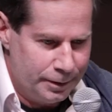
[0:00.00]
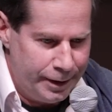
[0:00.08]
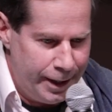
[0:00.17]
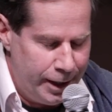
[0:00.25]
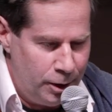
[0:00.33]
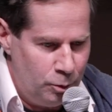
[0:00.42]

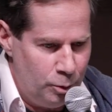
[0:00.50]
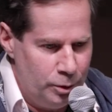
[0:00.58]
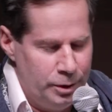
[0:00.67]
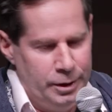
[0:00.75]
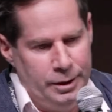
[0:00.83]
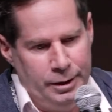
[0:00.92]

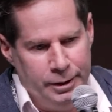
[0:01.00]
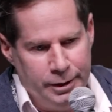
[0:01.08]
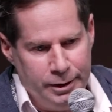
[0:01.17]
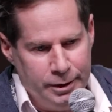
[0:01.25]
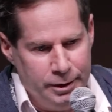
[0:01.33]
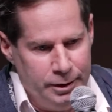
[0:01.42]
now
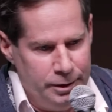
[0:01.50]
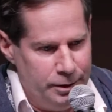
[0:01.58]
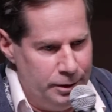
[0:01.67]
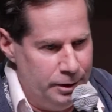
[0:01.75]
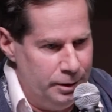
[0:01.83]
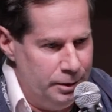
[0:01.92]

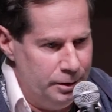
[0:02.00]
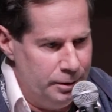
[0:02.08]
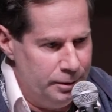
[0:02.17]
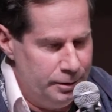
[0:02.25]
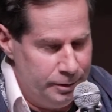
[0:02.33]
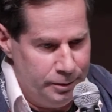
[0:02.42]

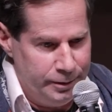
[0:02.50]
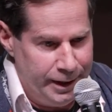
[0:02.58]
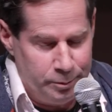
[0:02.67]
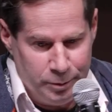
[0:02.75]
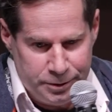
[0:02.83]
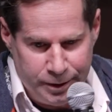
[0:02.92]

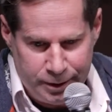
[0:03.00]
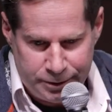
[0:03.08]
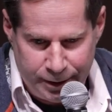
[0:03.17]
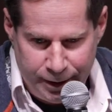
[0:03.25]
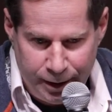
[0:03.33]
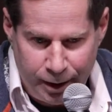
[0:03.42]
that means
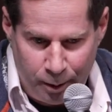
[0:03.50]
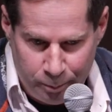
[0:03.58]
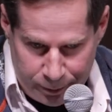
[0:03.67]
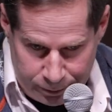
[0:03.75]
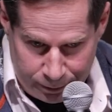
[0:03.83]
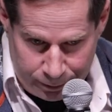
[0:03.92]
there's an
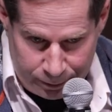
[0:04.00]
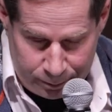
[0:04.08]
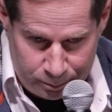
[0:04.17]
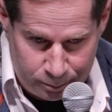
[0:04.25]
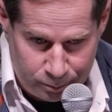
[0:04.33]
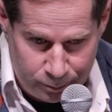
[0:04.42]
incumbent
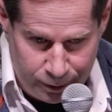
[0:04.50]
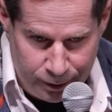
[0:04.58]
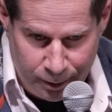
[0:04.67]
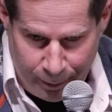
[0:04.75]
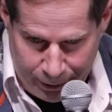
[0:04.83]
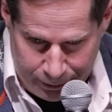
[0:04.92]

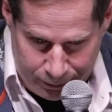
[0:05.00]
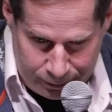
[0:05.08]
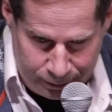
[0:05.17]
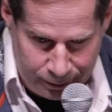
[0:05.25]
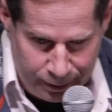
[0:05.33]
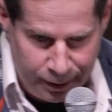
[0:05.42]
in the
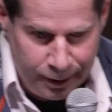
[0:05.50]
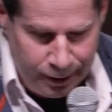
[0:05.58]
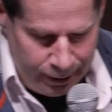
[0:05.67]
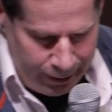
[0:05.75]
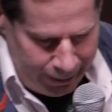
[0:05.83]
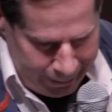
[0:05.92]
market.
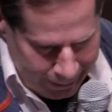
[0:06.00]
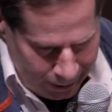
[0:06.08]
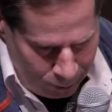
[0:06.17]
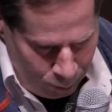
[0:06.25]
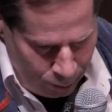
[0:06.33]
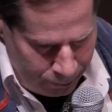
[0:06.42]
And
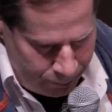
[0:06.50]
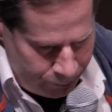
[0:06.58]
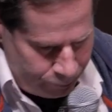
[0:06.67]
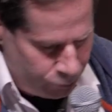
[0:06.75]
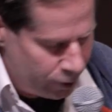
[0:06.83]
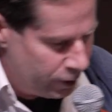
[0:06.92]
now
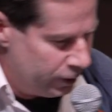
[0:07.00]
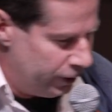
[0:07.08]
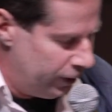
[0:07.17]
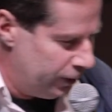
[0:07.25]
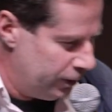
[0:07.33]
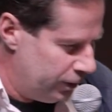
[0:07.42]

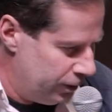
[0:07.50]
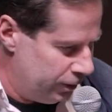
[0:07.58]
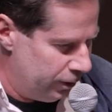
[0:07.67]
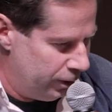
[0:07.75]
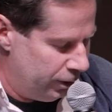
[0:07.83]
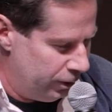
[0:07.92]

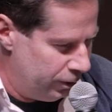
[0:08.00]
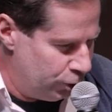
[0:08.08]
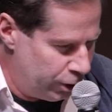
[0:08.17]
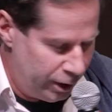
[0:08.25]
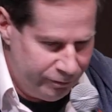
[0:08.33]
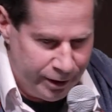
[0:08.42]

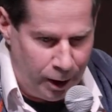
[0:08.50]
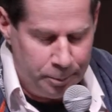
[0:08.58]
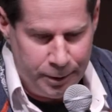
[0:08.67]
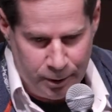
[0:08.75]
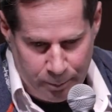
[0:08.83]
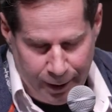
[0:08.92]
you have an
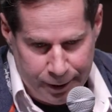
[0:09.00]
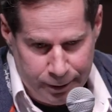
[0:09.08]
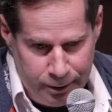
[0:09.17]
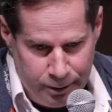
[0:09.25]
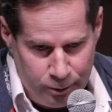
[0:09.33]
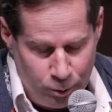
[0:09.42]
uphill
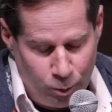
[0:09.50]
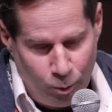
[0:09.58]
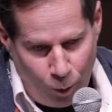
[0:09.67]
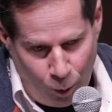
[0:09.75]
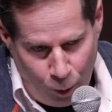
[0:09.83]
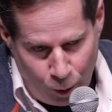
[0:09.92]
battle,
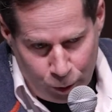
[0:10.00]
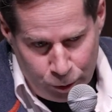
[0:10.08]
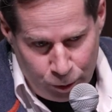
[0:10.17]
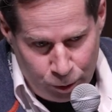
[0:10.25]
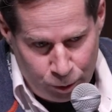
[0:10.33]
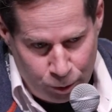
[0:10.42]
or
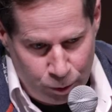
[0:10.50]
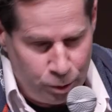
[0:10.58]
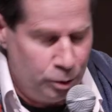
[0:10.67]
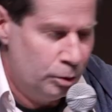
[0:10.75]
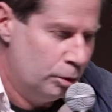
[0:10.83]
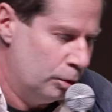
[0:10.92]

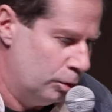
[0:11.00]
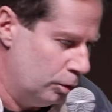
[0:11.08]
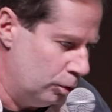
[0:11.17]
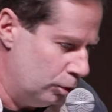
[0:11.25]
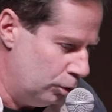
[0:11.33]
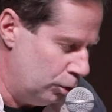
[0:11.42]

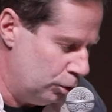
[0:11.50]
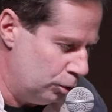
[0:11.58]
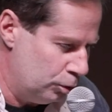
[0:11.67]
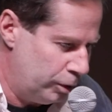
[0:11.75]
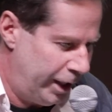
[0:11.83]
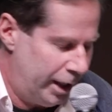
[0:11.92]

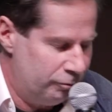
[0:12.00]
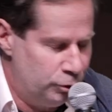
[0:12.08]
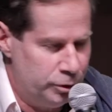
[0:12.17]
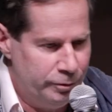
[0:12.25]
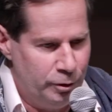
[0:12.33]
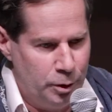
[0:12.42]
you have
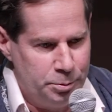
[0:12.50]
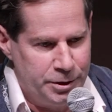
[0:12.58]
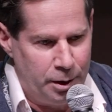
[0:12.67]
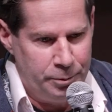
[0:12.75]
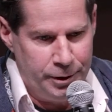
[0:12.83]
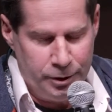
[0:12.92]
to develop
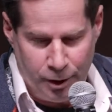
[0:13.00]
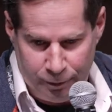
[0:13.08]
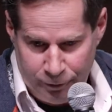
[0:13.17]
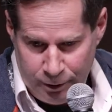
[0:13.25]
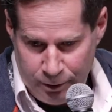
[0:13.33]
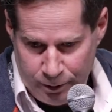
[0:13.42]
something
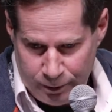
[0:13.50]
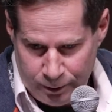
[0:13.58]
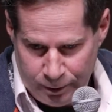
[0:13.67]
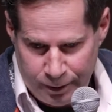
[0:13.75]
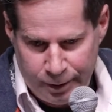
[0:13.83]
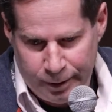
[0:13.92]
novel.
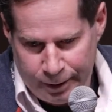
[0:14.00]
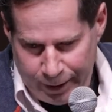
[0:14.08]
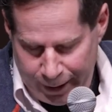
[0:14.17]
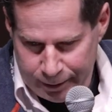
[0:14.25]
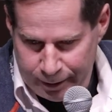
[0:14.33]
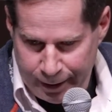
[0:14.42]

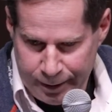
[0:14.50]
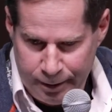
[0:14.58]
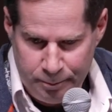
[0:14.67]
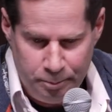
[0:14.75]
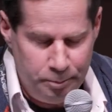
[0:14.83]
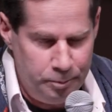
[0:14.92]
And then